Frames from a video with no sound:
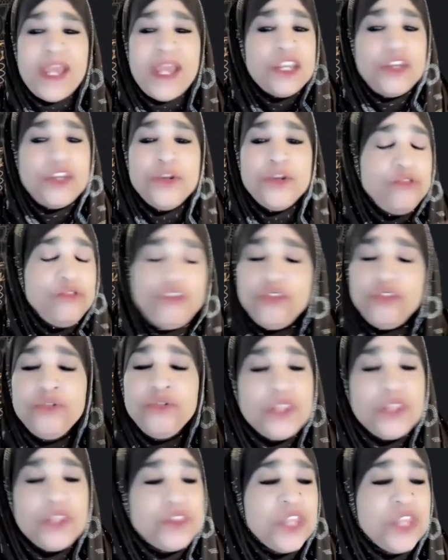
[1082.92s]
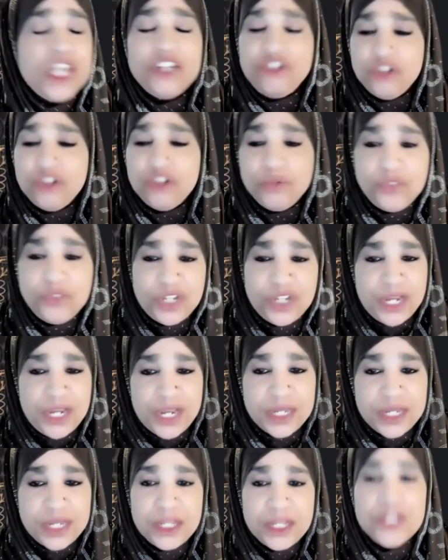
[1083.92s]
make you do the things you
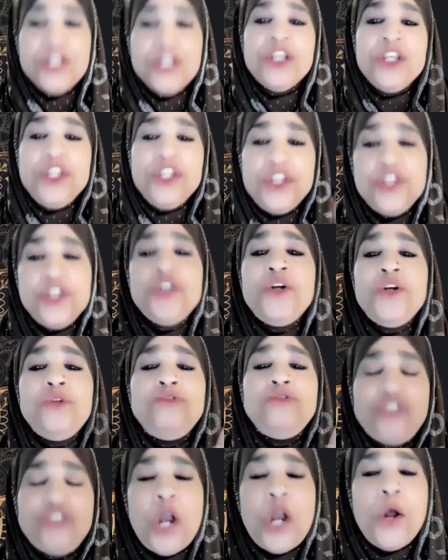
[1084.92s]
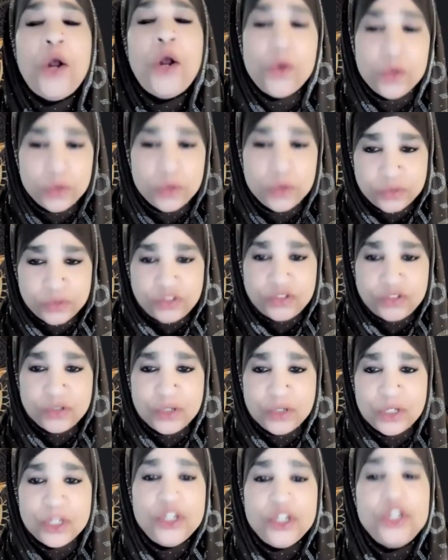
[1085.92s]
did. You chose.
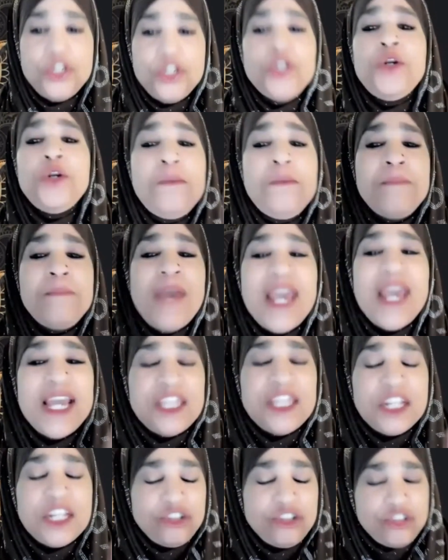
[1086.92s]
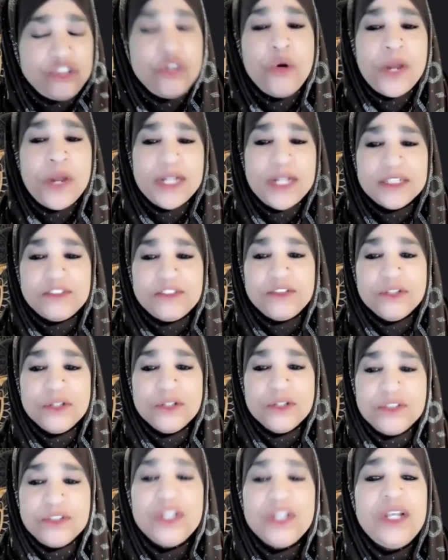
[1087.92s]
You made the choice
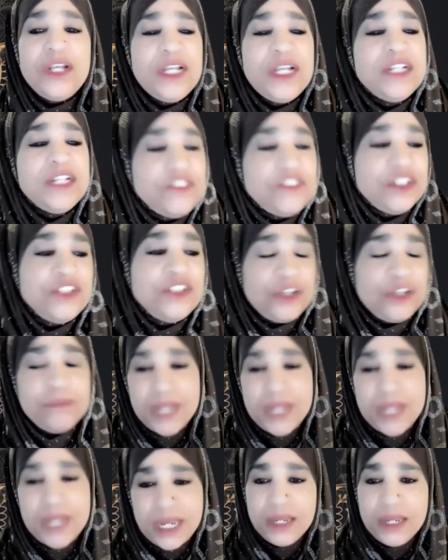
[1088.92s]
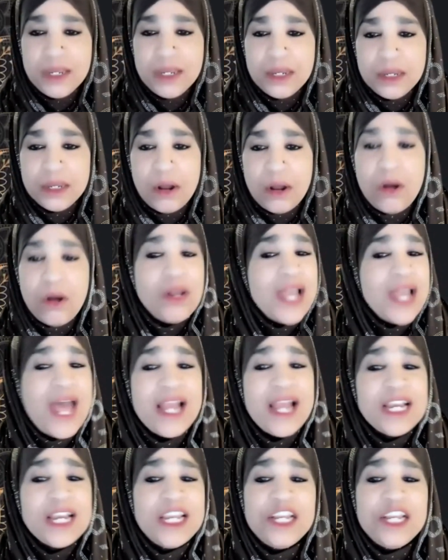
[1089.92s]
to listen to me. All
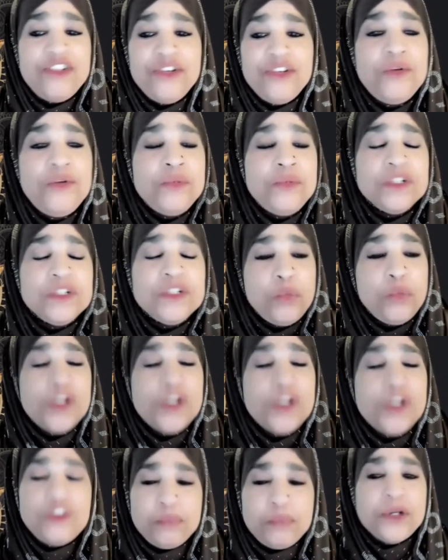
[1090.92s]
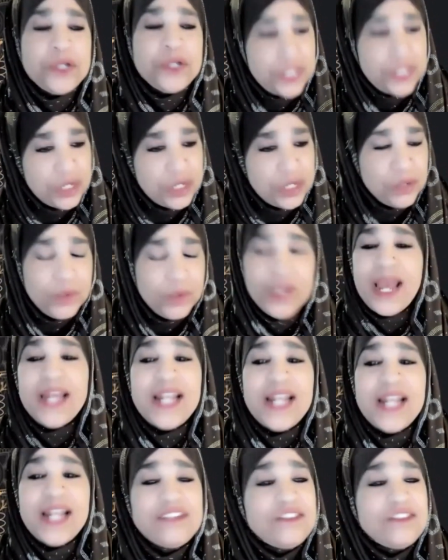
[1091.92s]
I could do was whisper to you.
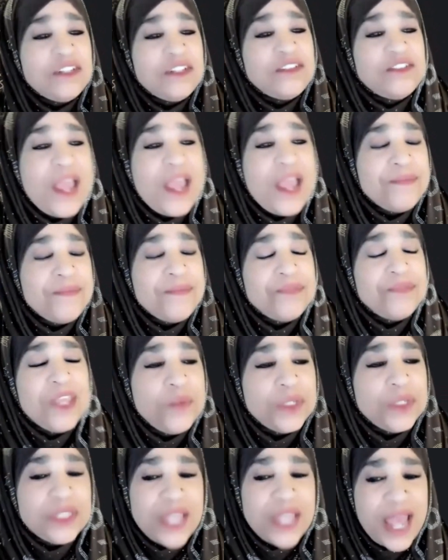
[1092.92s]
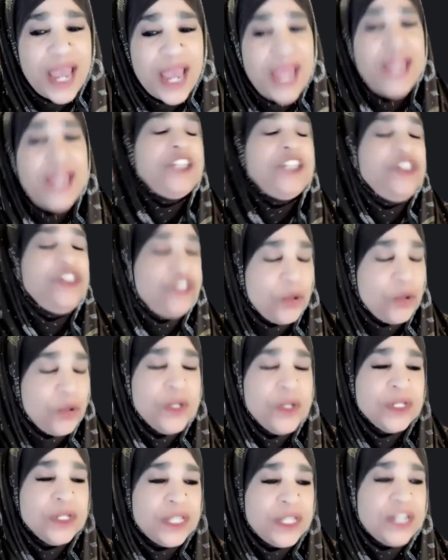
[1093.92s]
And that's the same thing with the
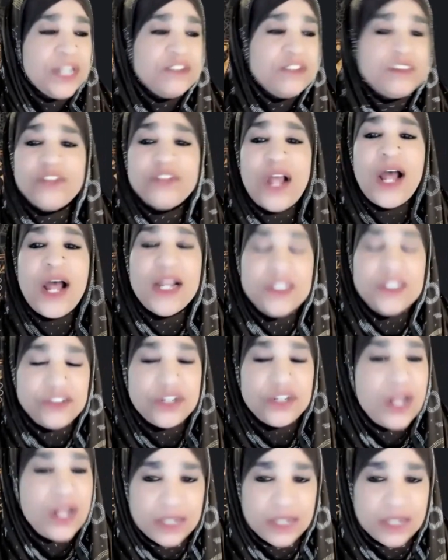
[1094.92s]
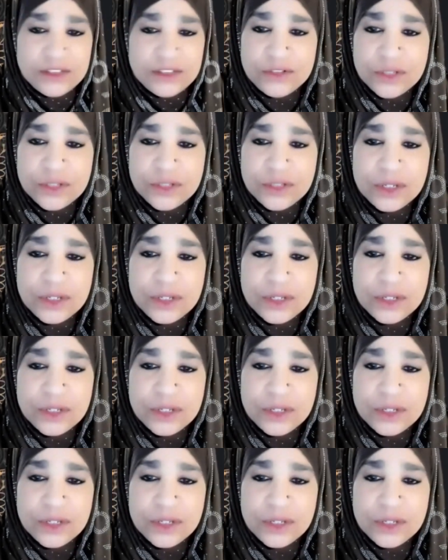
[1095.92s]
angel that's assigned to us.